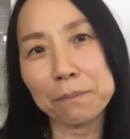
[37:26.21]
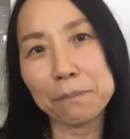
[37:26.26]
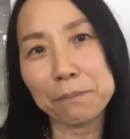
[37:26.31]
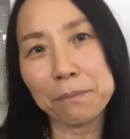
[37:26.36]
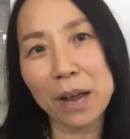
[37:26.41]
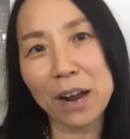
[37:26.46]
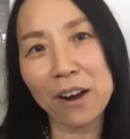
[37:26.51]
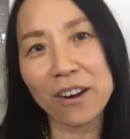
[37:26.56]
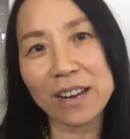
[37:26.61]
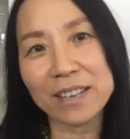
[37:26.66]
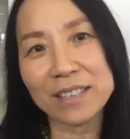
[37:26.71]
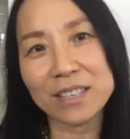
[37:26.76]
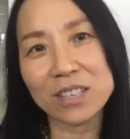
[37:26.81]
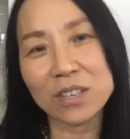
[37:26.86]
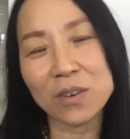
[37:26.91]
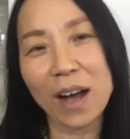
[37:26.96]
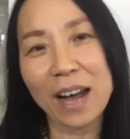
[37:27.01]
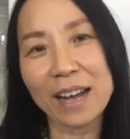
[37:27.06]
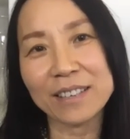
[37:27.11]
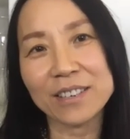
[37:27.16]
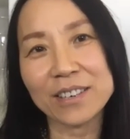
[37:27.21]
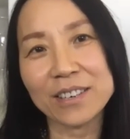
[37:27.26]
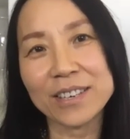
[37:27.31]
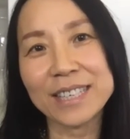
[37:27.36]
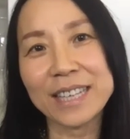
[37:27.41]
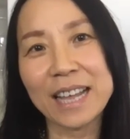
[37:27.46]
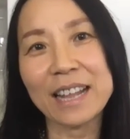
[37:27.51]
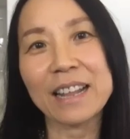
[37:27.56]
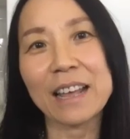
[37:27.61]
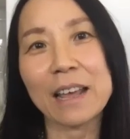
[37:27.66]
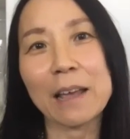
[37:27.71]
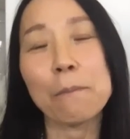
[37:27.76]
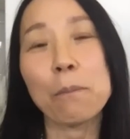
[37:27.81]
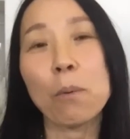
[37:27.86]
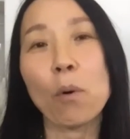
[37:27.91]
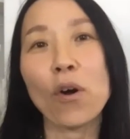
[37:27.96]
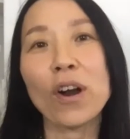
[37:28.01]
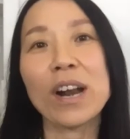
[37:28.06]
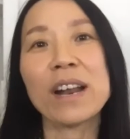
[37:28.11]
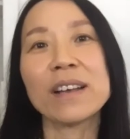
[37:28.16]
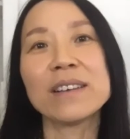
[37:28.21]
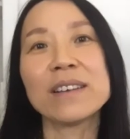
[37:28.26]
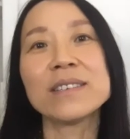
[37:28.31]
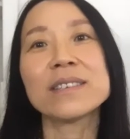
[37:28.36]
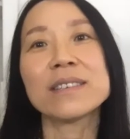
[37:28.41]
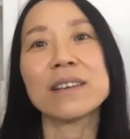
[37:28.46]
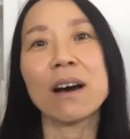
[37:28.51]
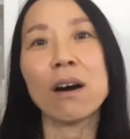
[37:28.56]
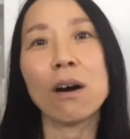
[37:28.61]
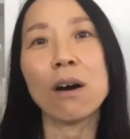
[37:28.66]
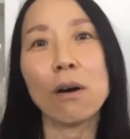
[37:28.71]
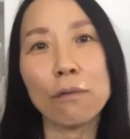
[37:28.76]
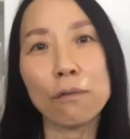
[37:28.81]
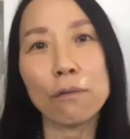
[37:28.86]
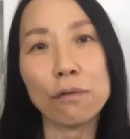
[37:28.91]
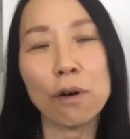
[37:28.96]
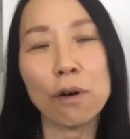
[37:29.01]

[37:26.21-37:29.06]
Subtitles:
parents to understand the importance of